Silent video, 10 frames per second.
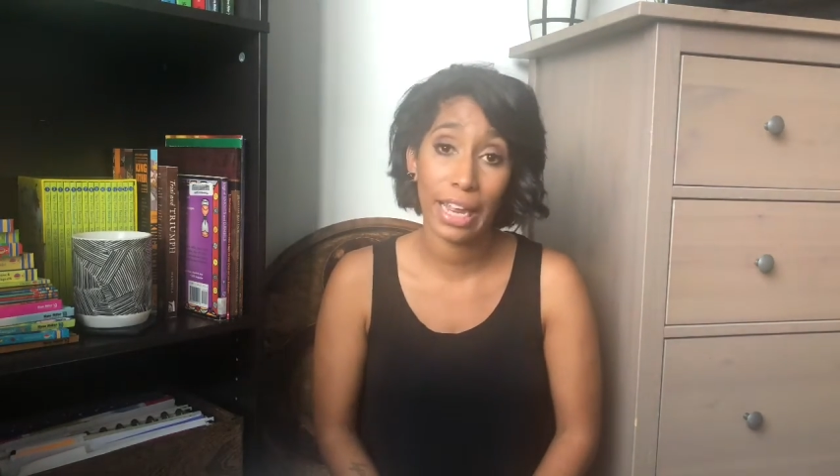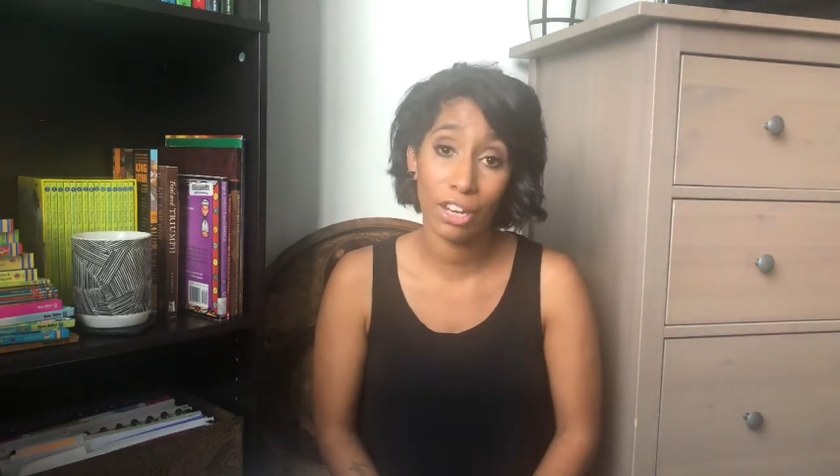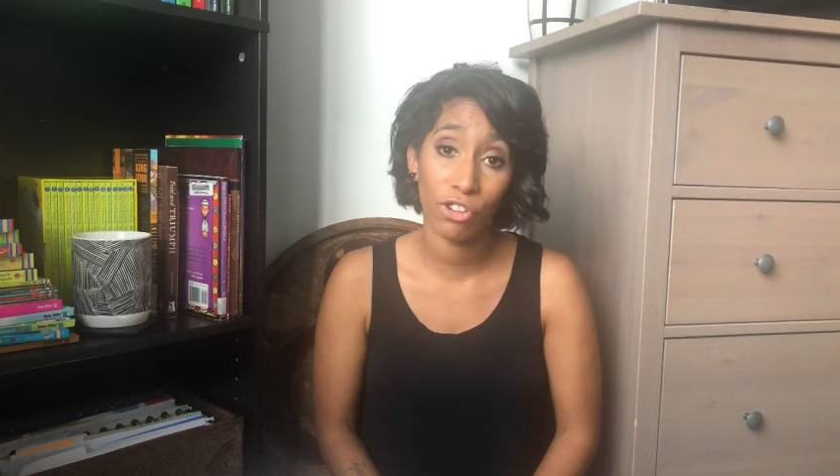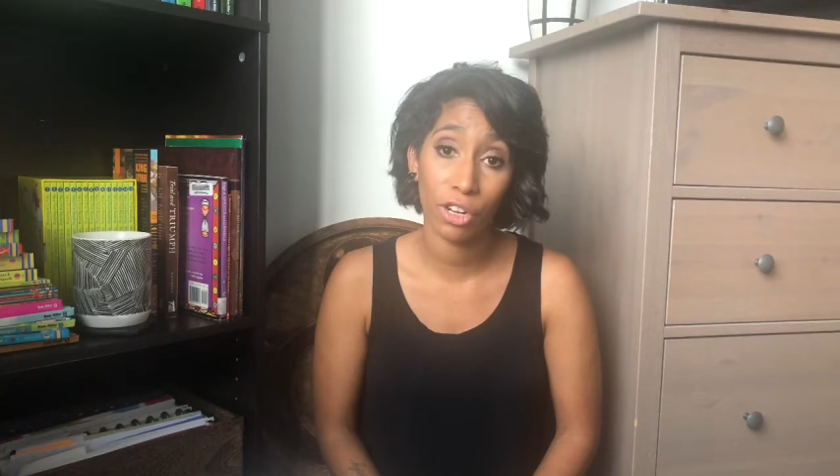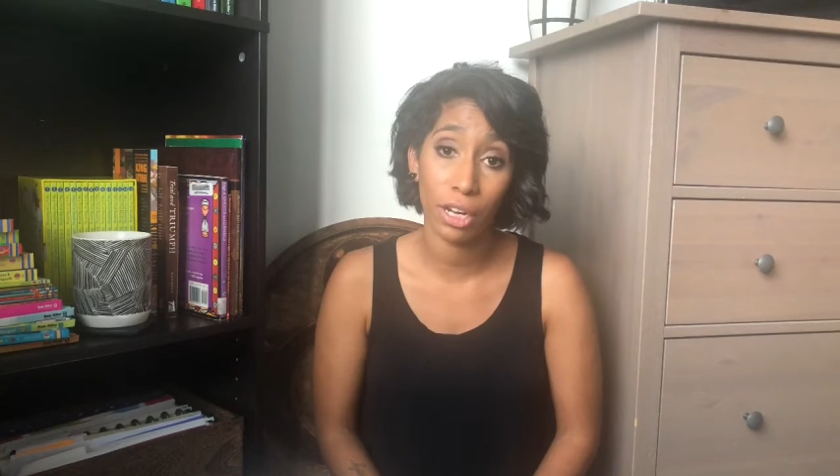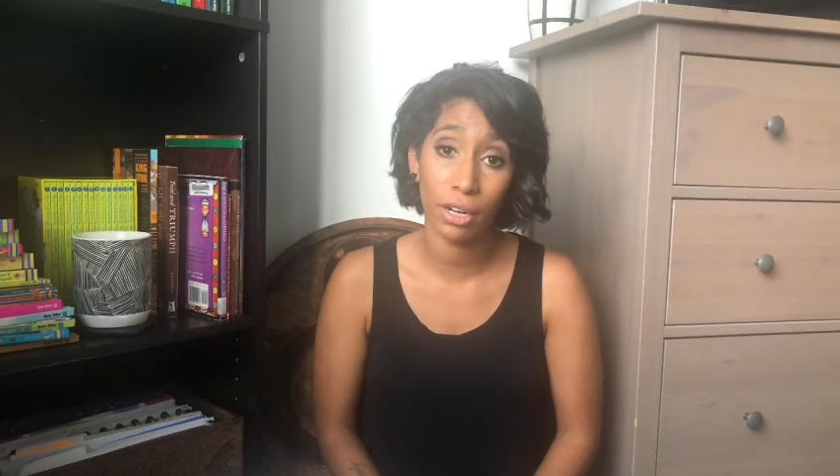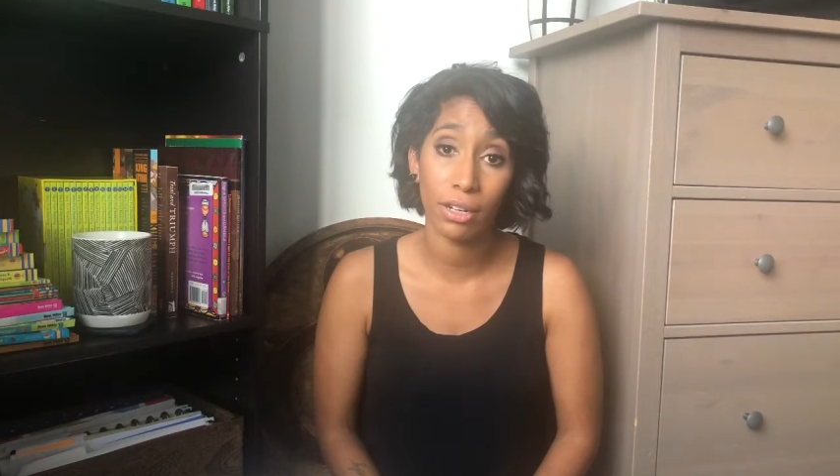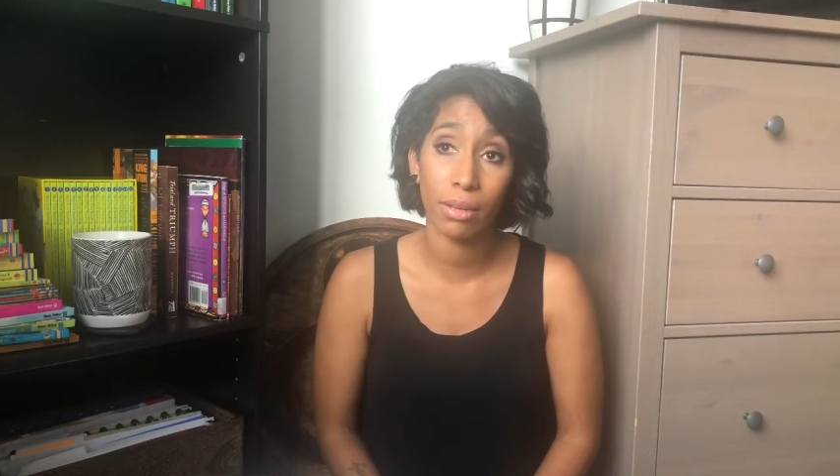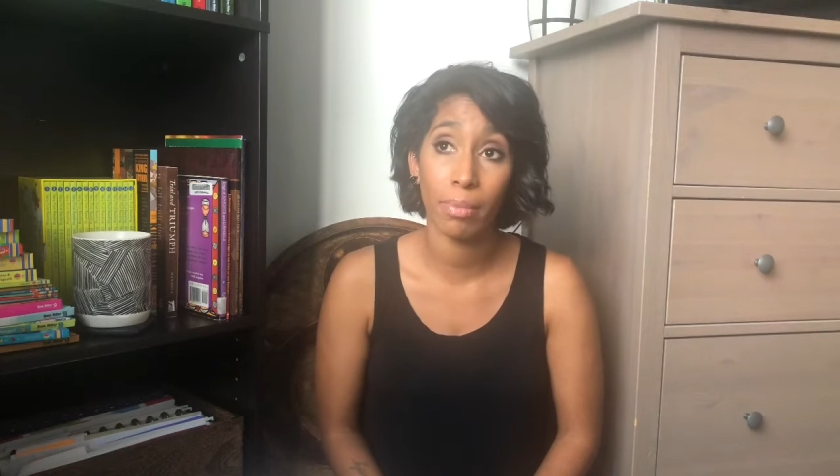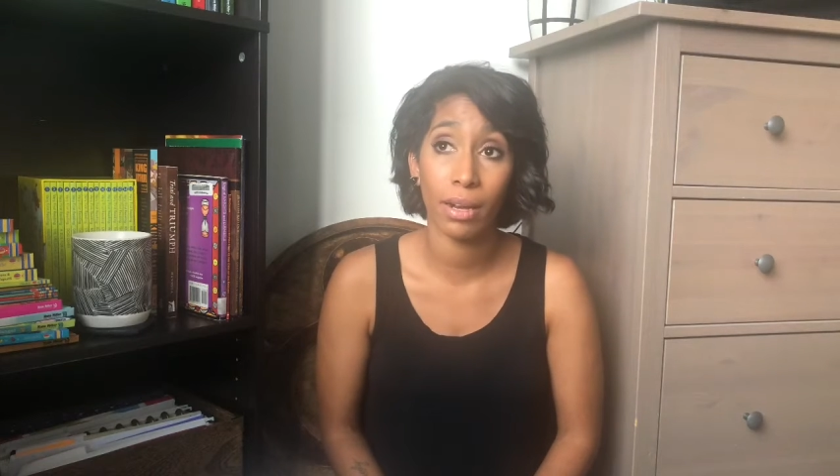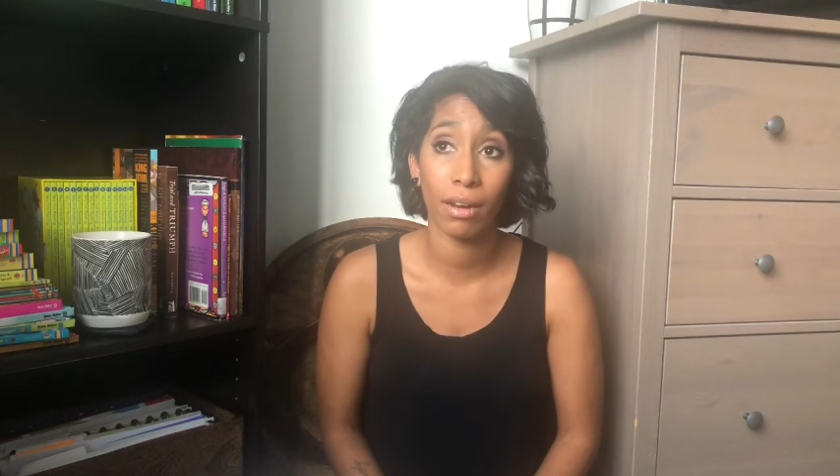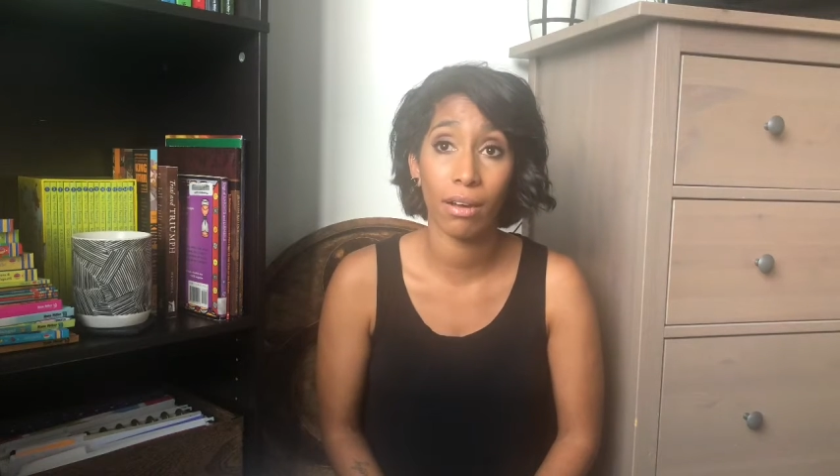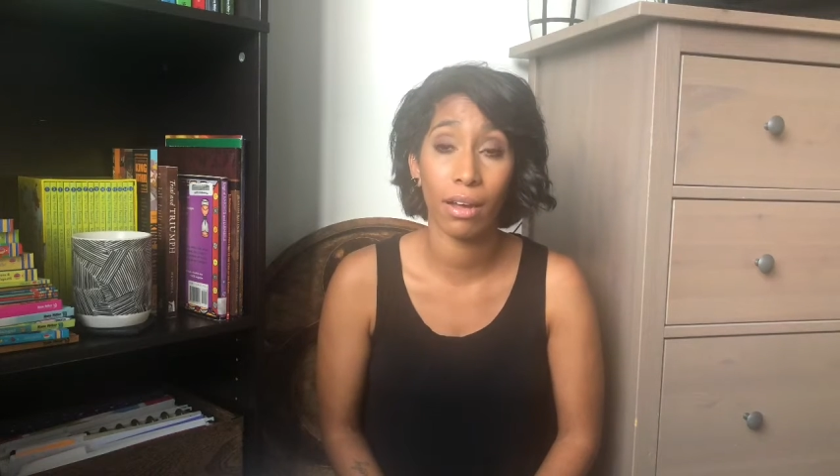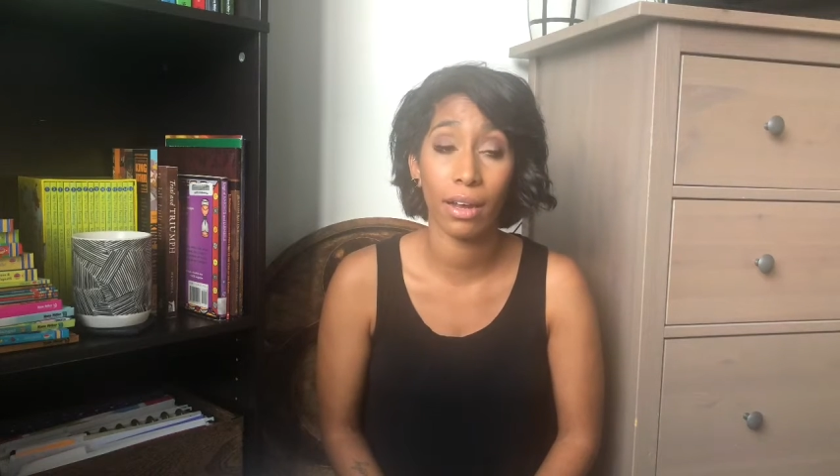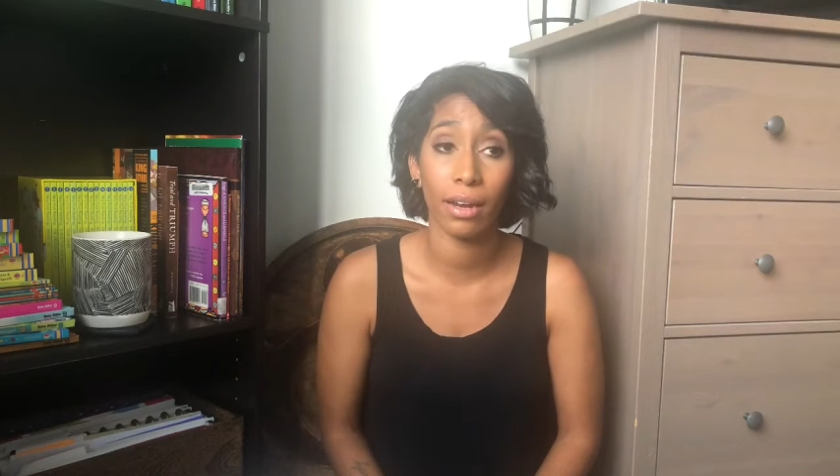each year depending
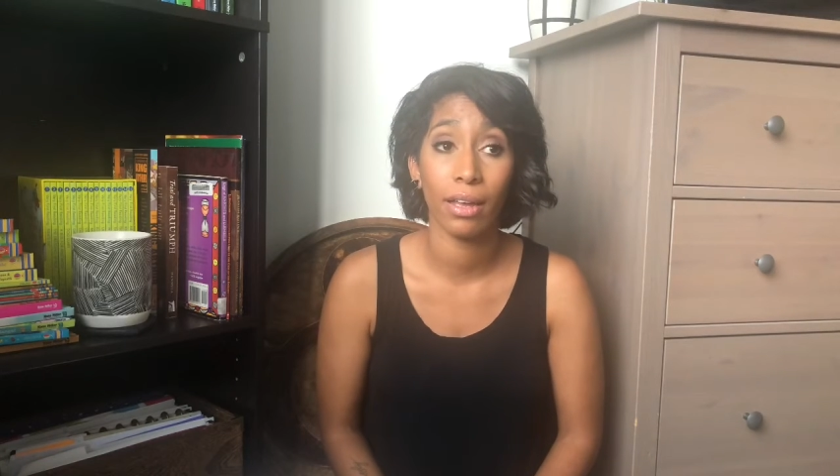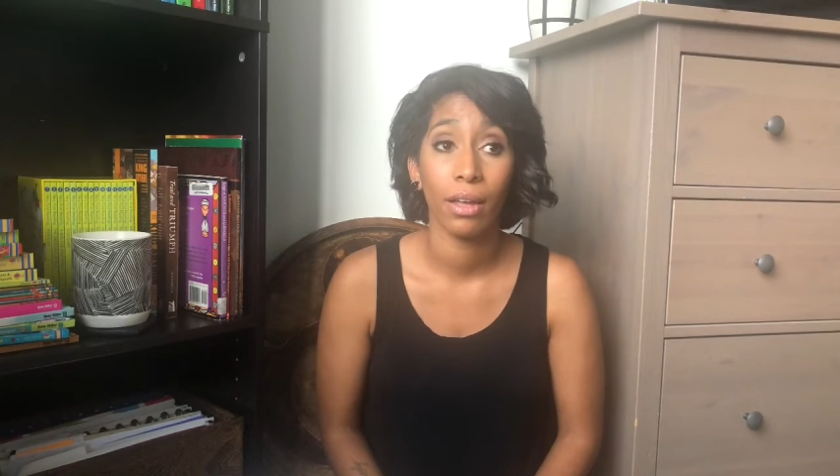on